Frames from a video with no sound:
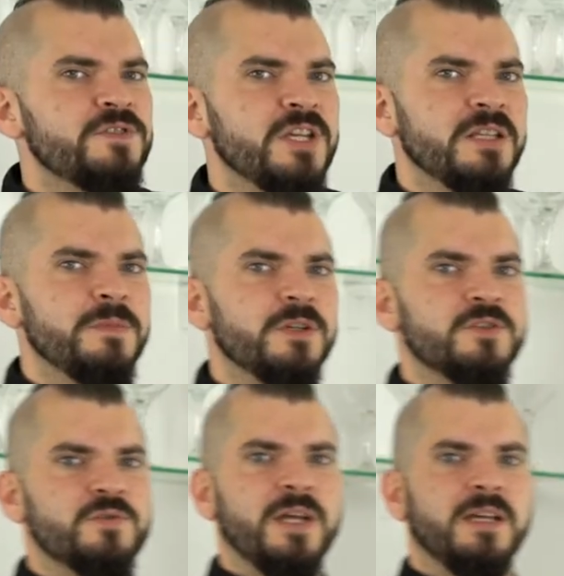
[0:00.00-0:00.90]
gin,
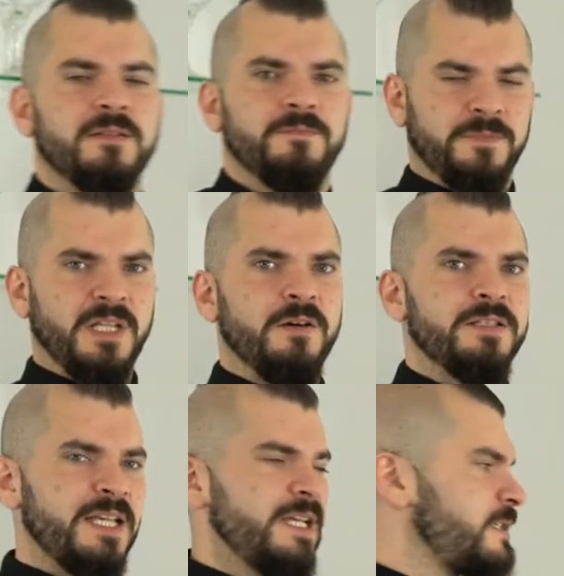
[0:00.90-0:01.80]
because
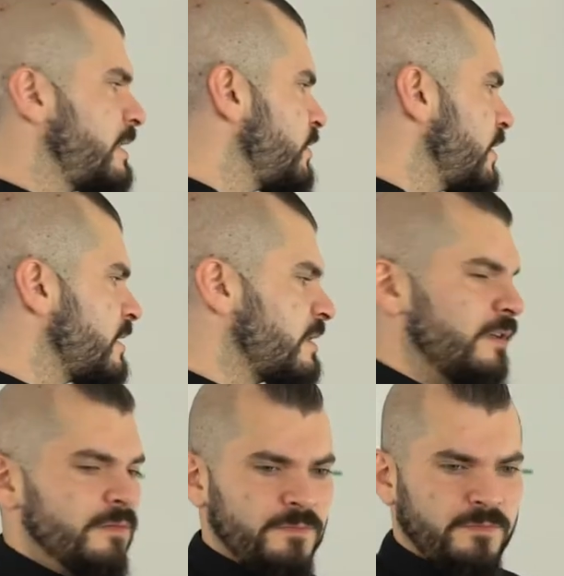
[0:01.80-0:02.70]
nowadays the gins
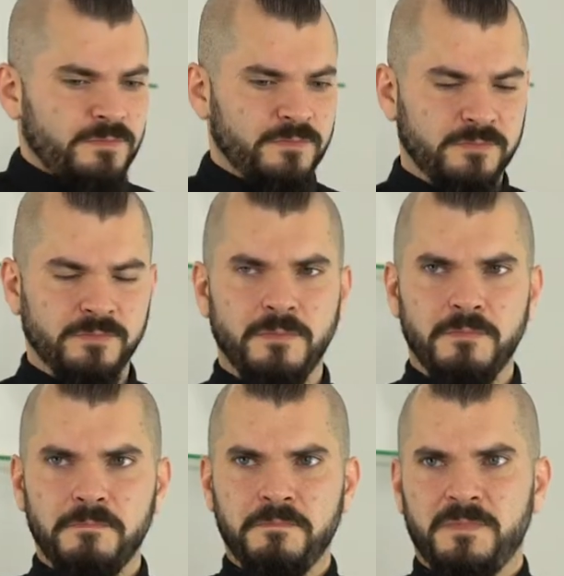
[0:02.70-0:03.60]
are
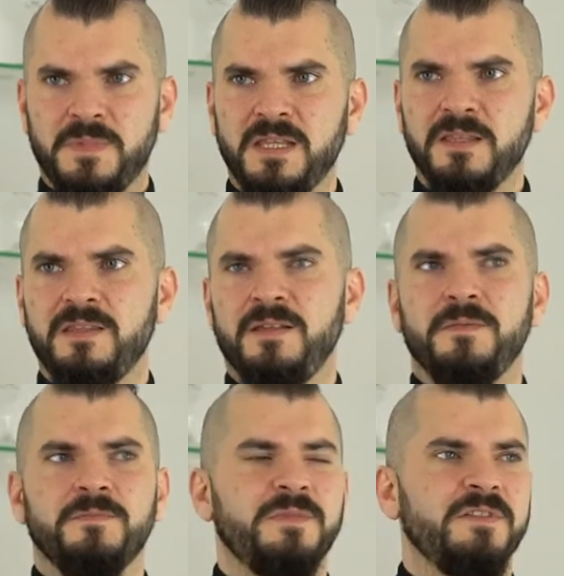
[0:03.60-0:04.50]

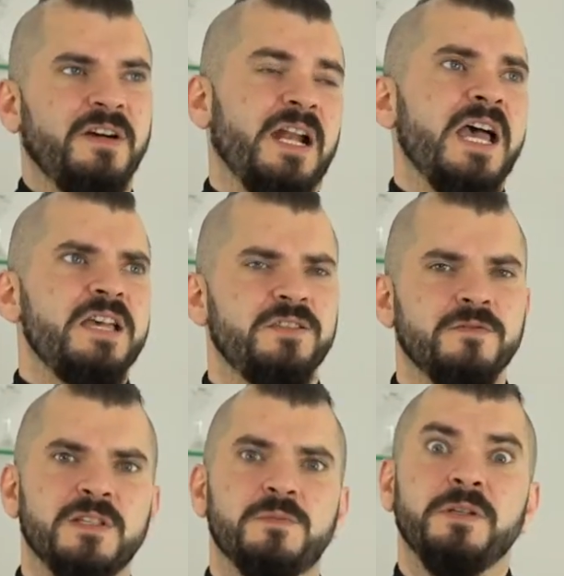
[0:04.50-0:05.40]
the variety of
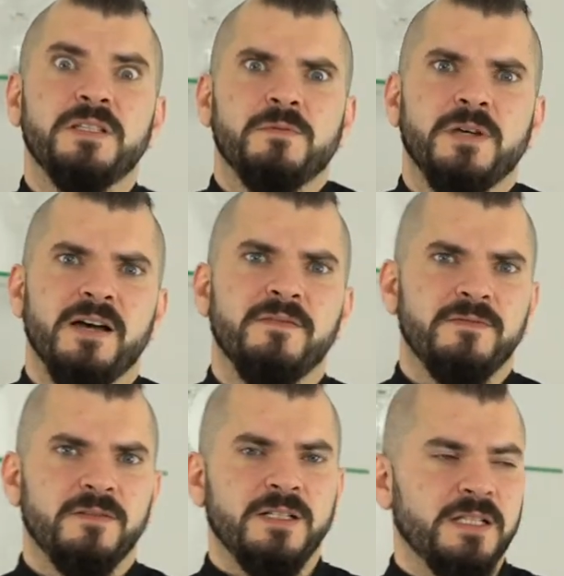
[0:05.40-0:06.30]
the spirits that we have
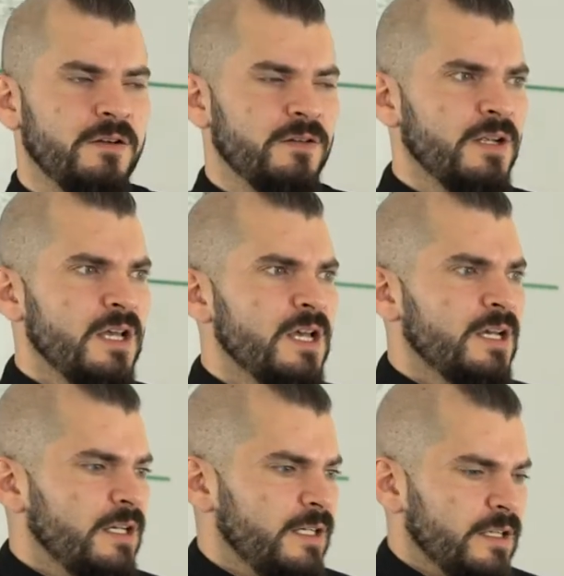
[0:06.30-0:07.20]
in our
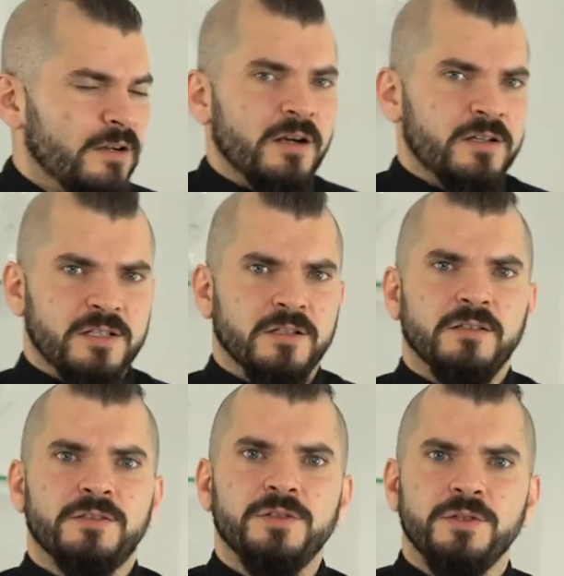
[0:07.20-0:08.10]
arsenal
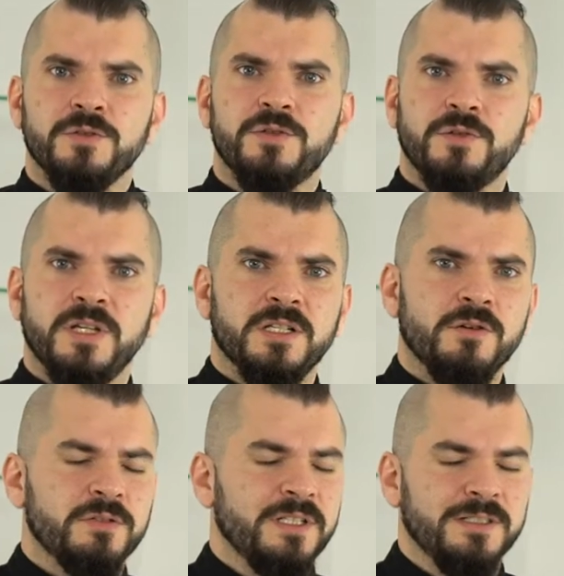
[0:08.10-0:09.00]
to use to create a
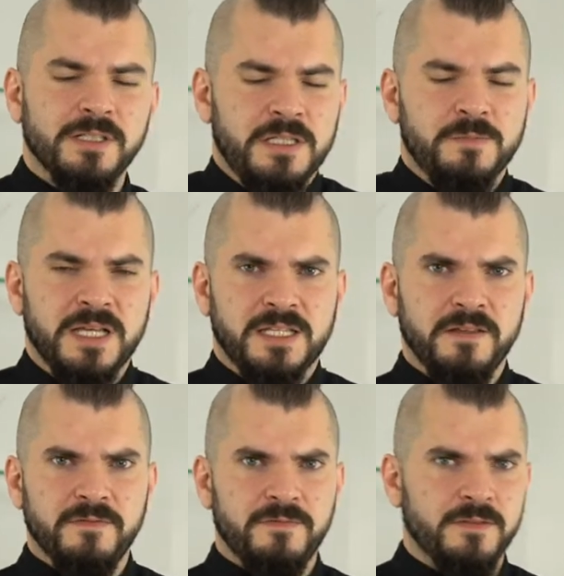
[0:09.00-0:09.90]
cocktail is
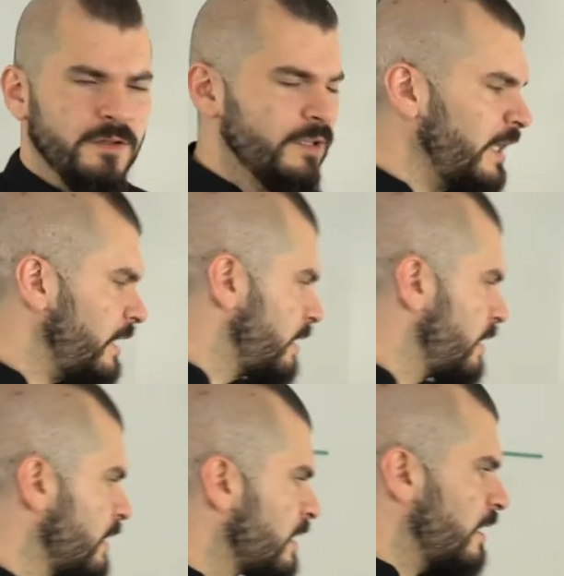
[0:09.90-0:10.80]
massive. Okay,
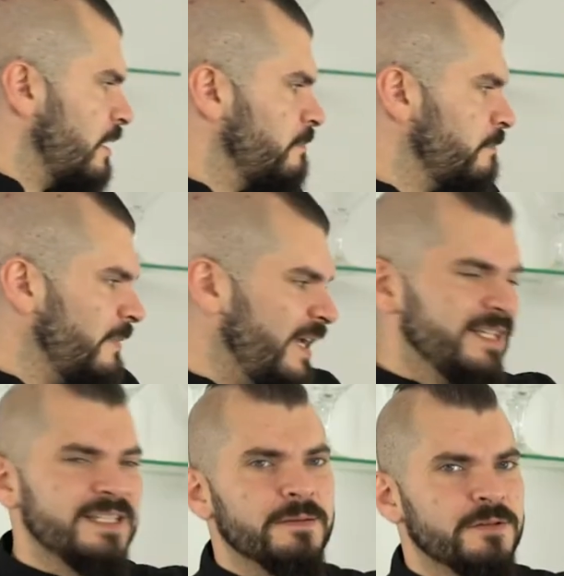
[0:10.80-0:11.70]
there are many
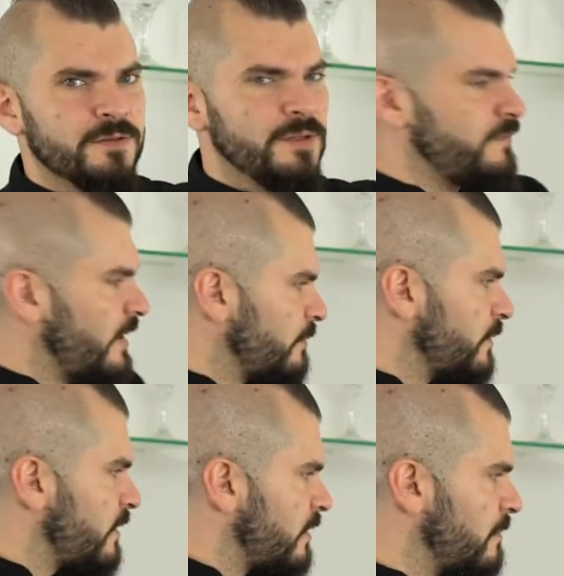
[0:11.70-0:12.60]
types of sweet
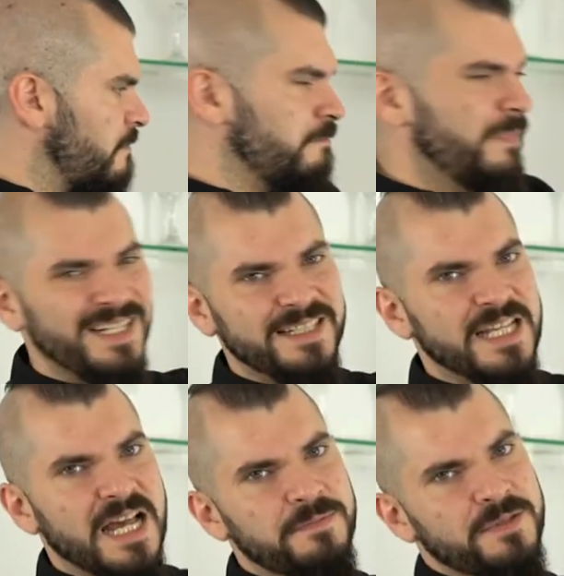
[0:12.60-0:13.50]
vermouth, many
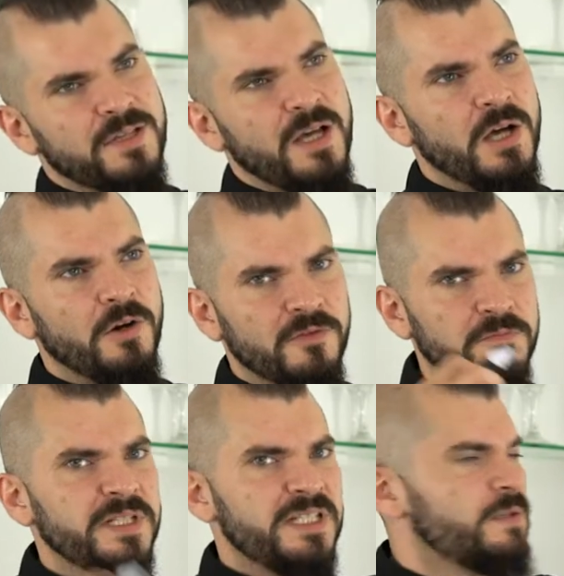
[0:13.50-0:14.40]
types of
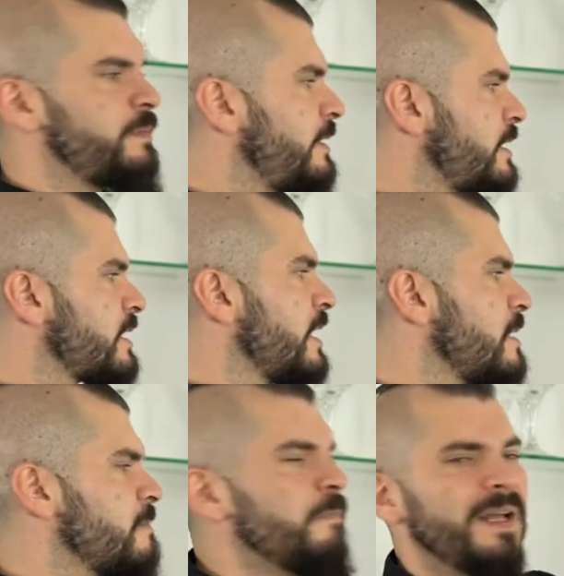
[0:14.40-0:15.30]
bitter spirits,
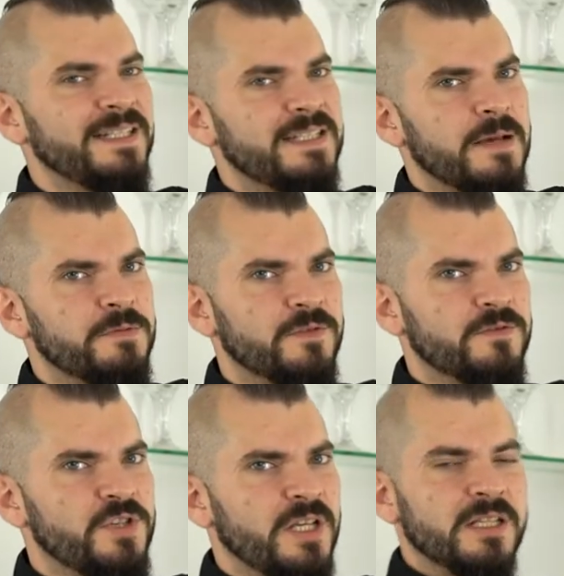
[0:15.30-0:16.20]
many types of
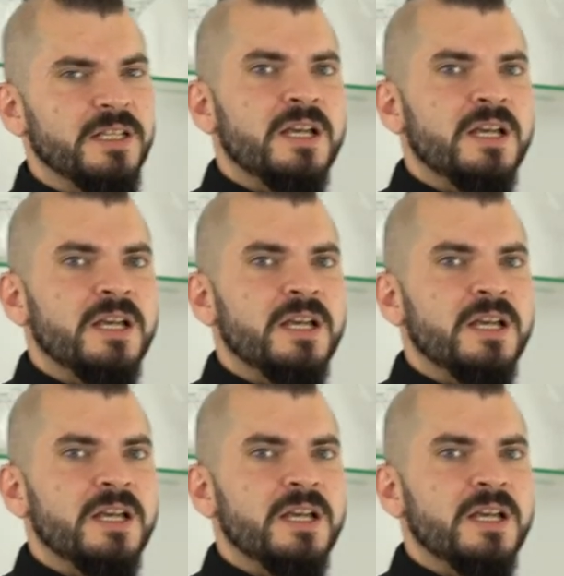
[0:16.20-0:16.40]
gin.